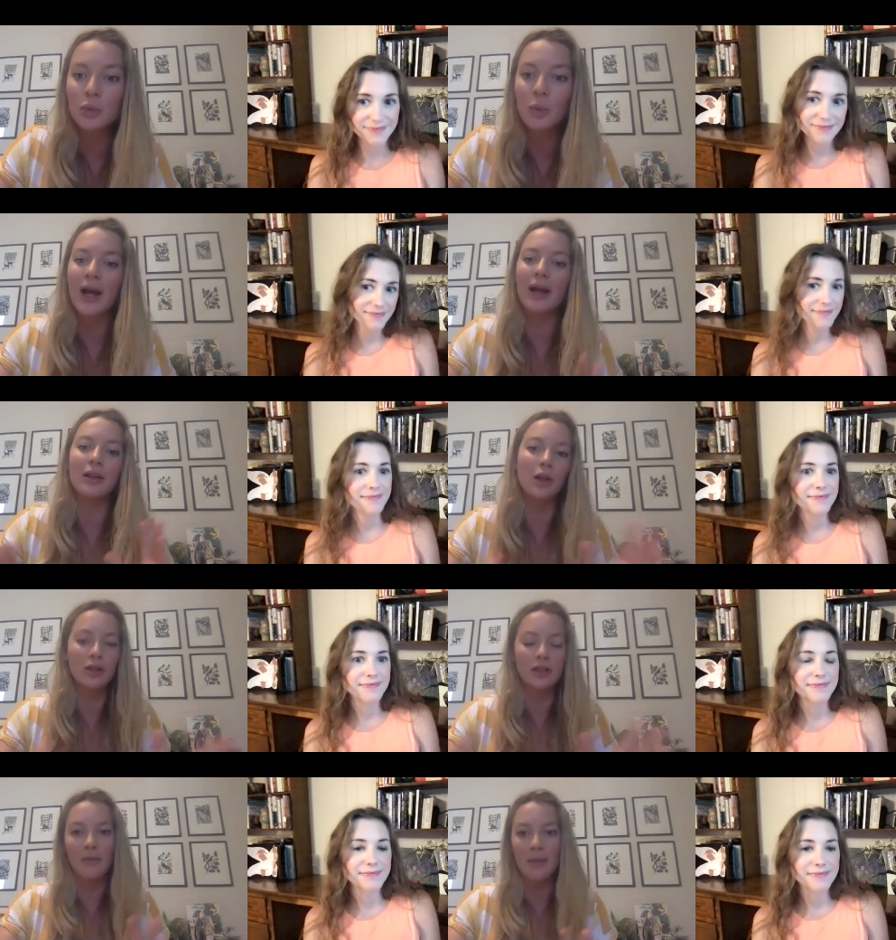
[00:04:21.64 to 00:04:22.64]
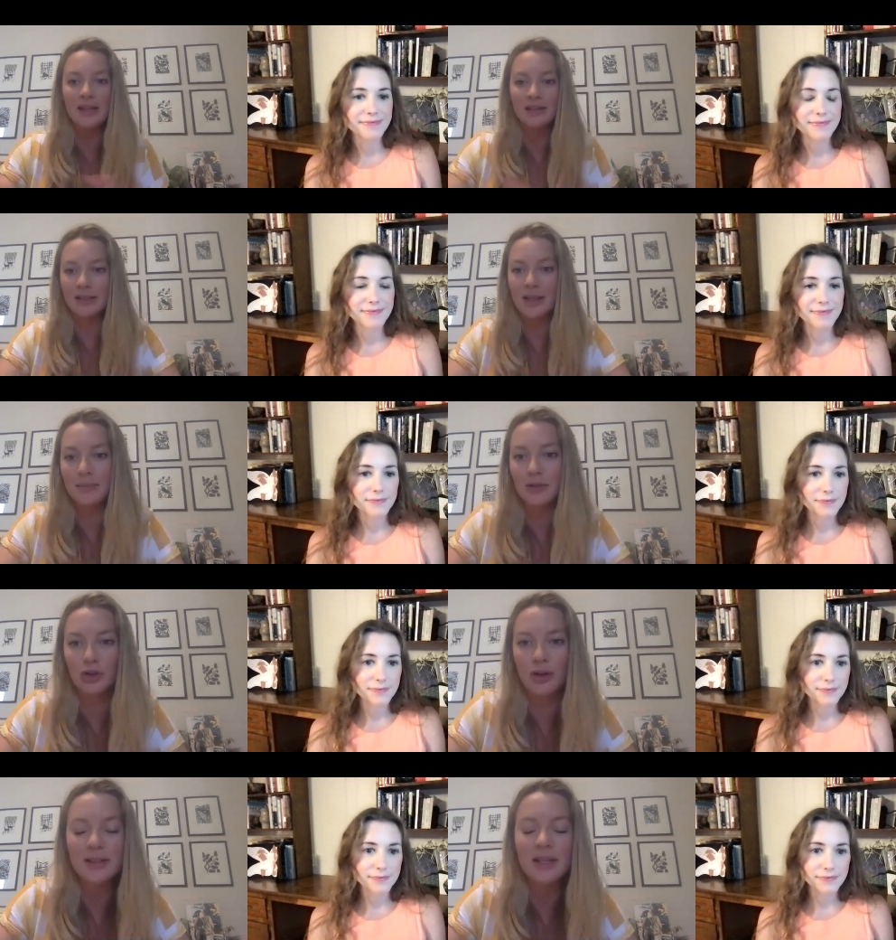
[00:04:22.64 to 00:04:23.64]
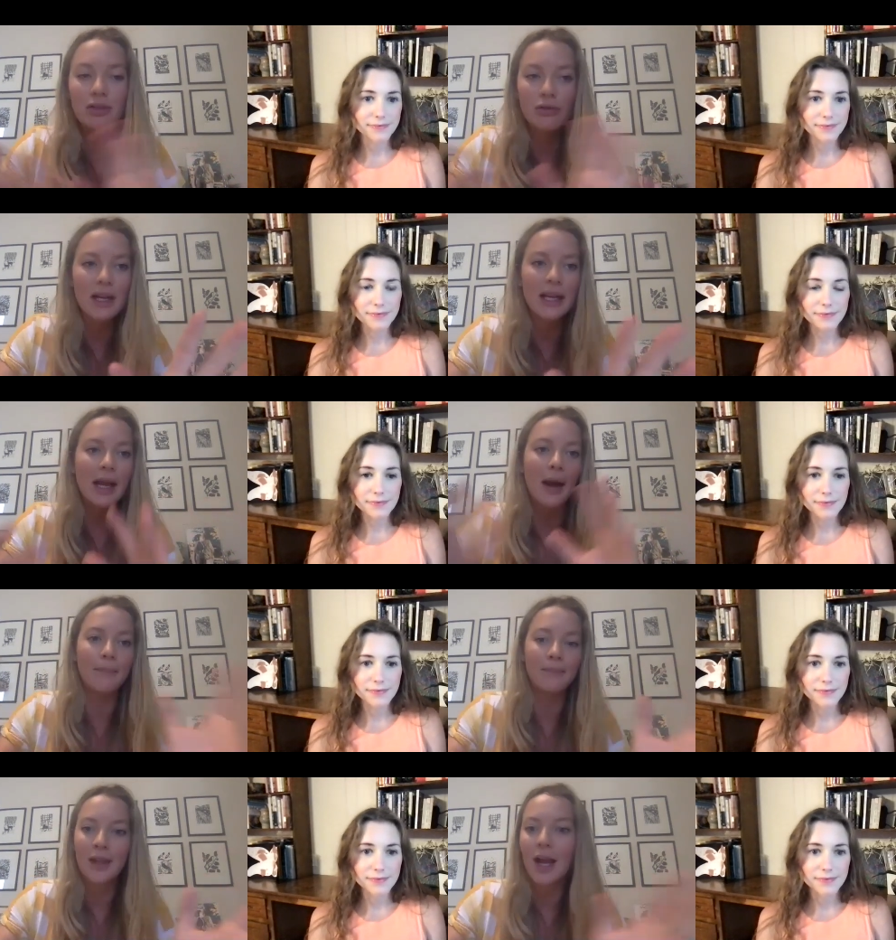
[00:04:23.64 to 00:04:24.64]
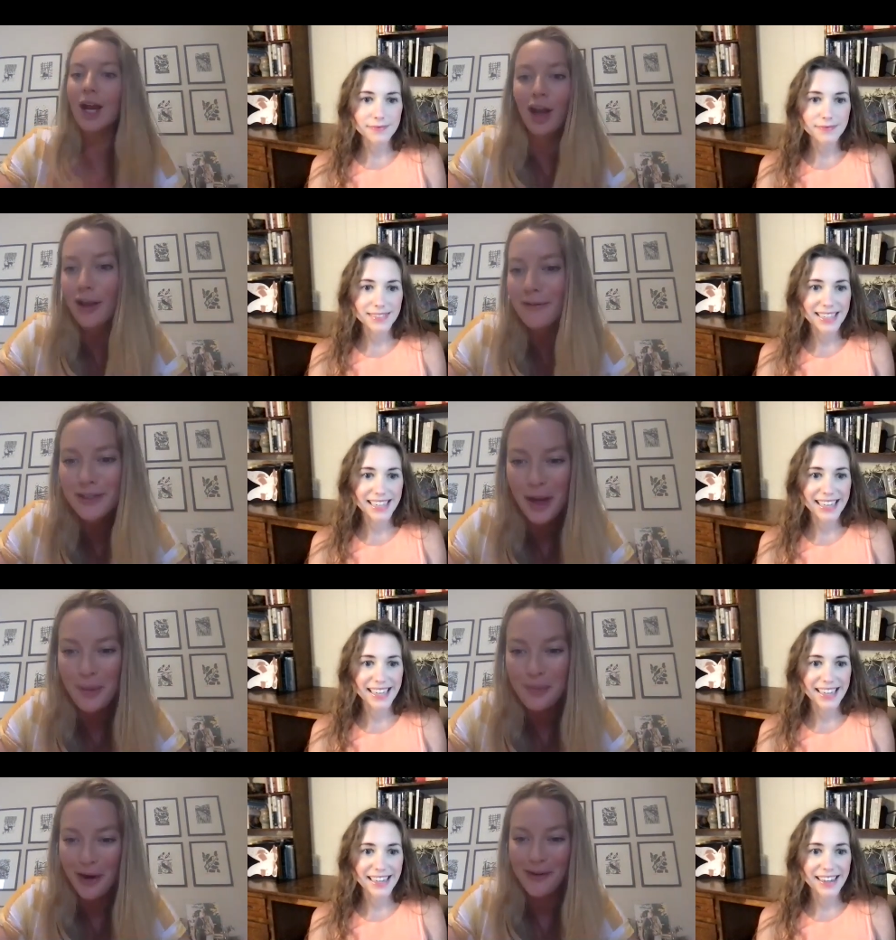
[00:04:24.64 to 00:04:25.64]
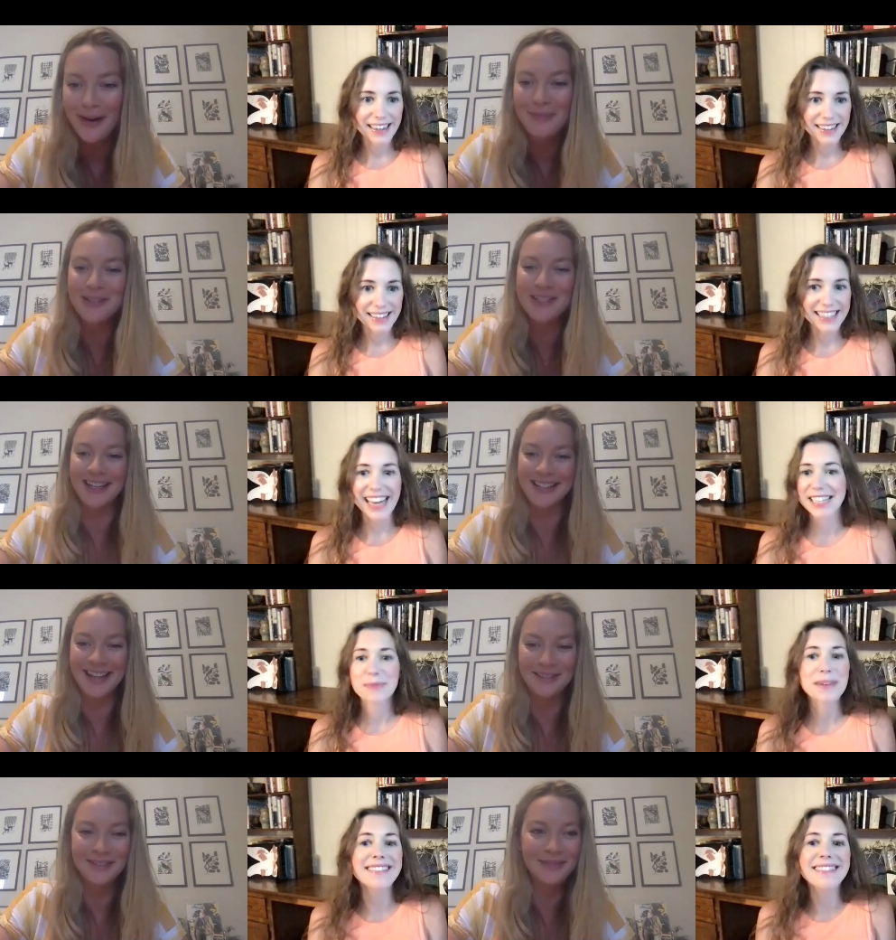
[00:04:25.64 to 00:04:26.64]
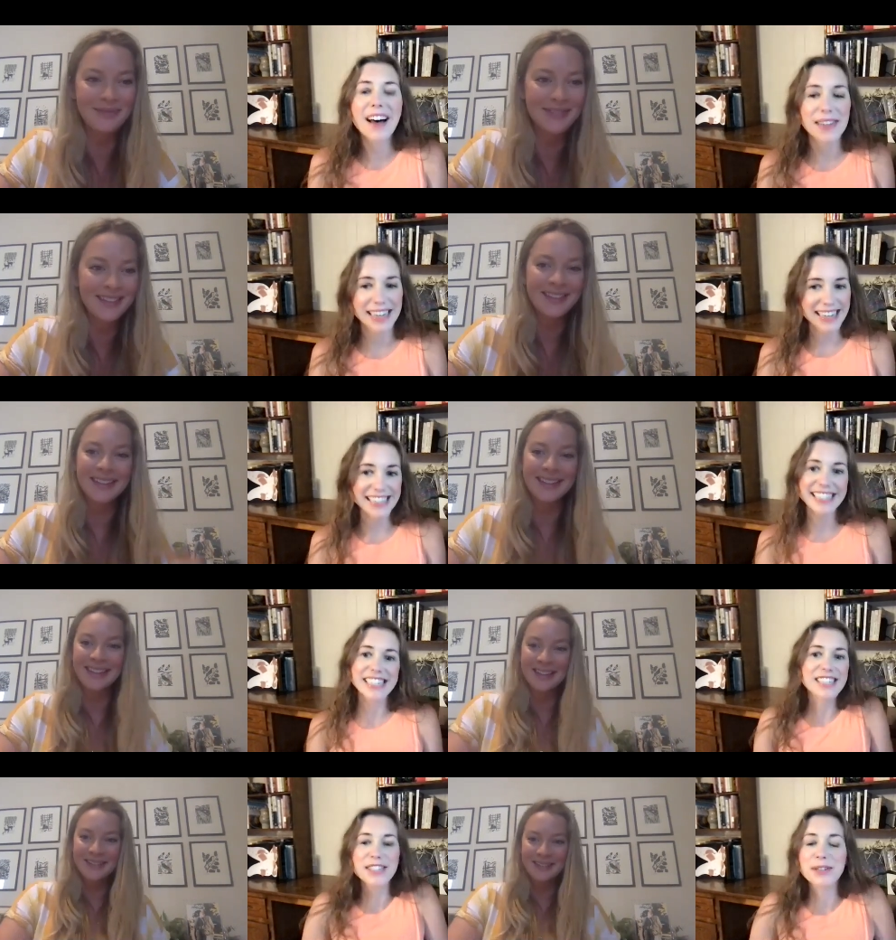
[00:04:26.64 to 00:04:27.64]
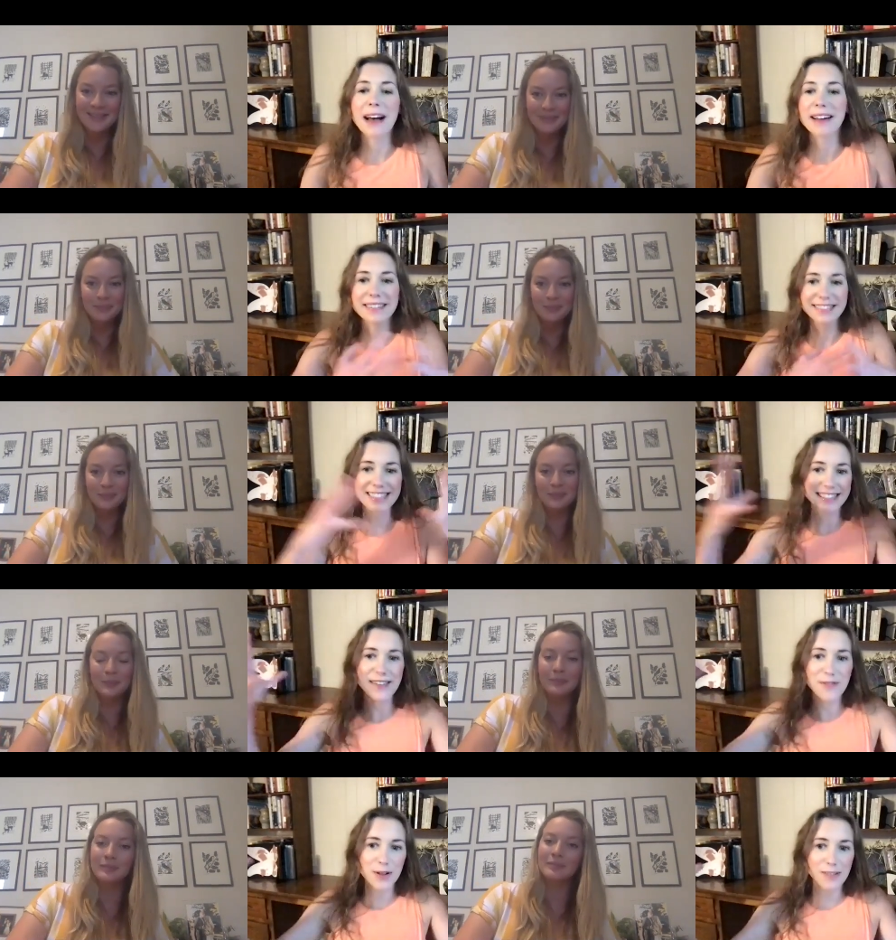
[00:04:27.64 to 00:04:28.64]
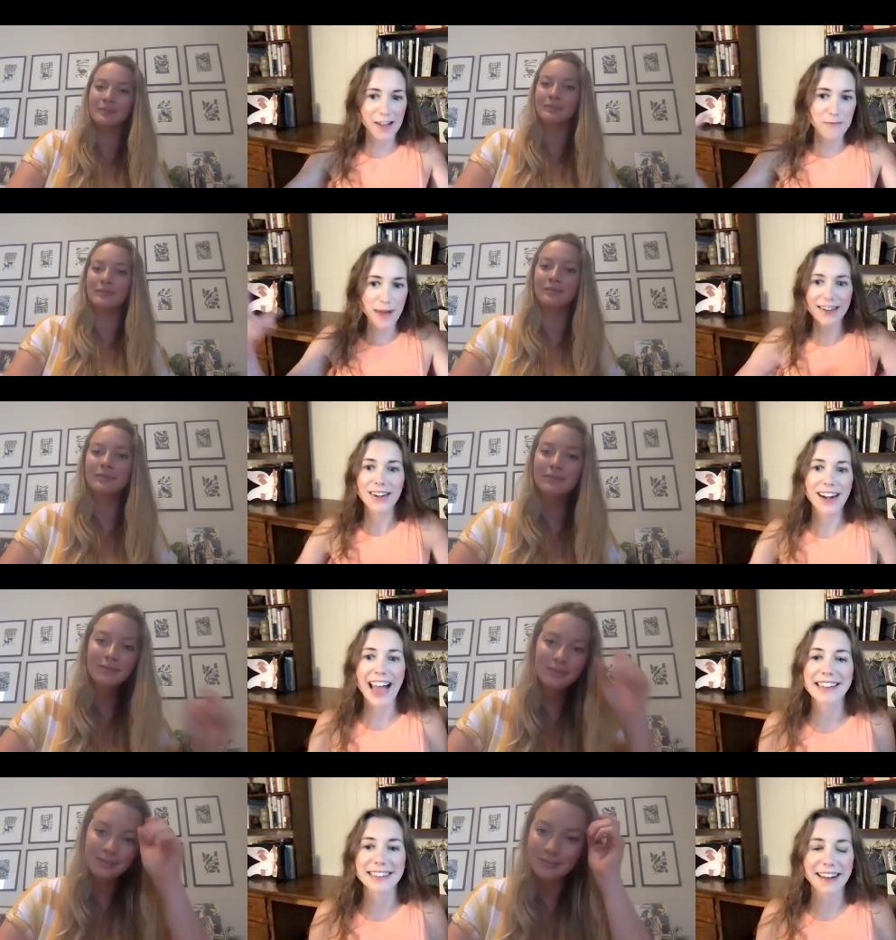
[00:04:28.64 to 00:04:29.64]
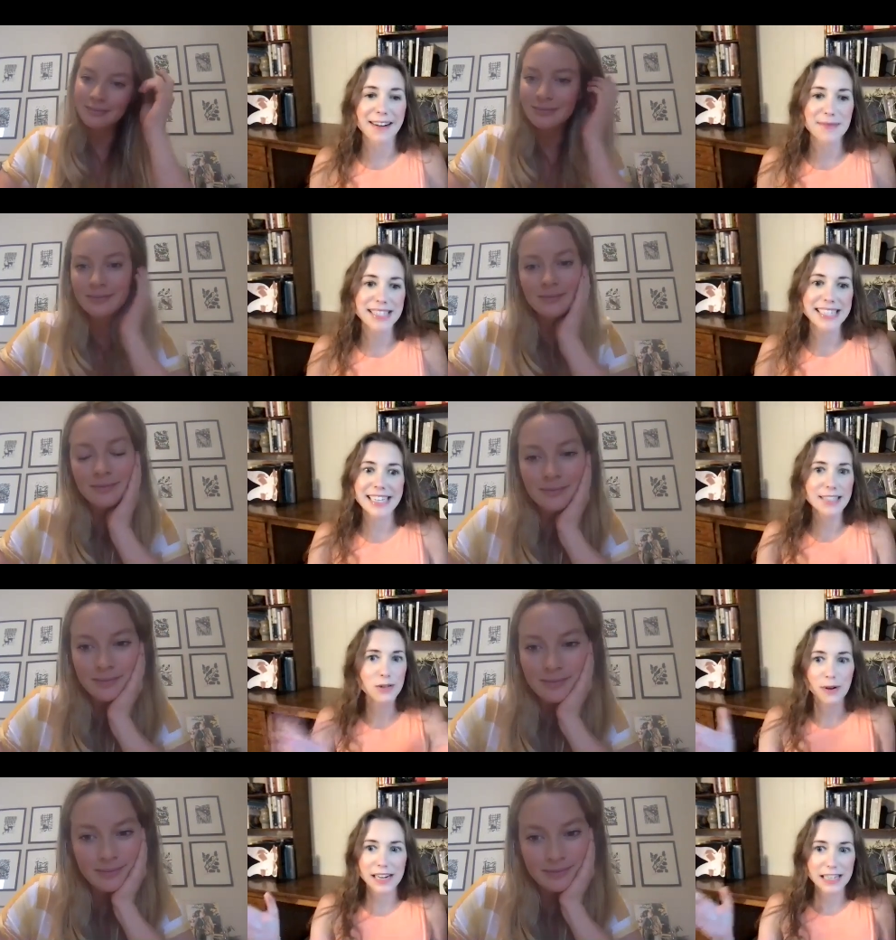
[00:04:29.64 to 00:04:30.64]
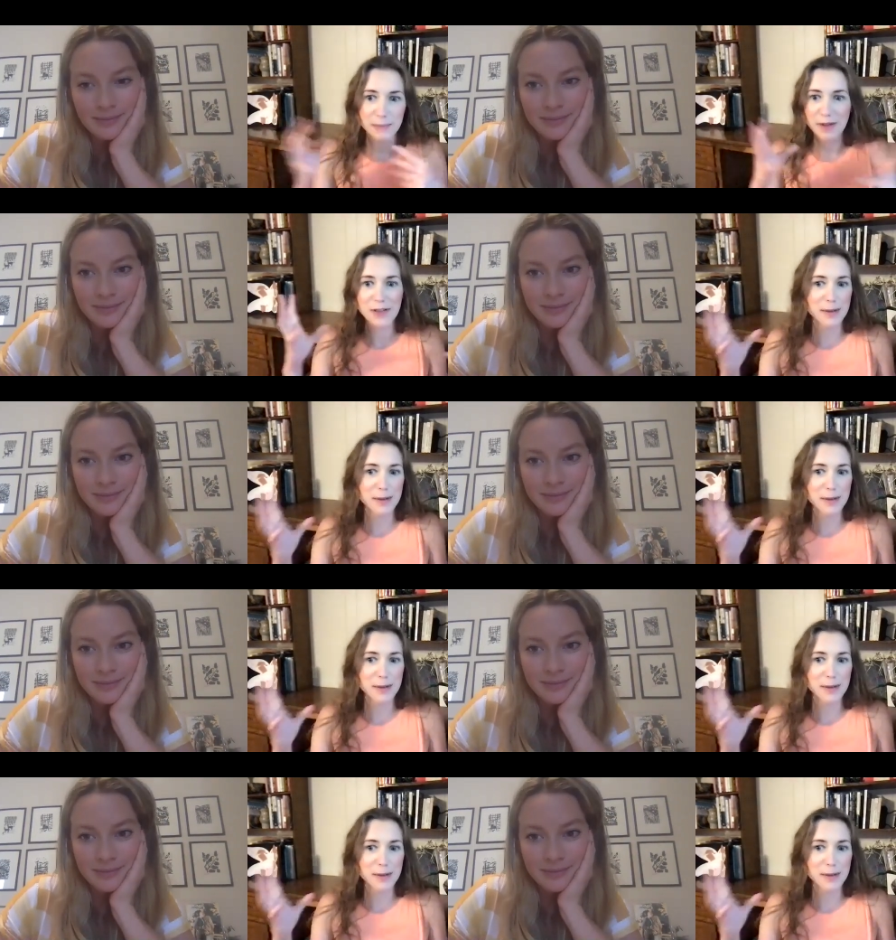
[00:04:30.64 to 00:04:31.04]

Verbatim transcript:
Speaker 1: as well lots of amazing tips and tricks it's really um a lifestyle program which yes, i love we
Speaker 2: love it it teaches you how to just live your life better and um, the success stories speak for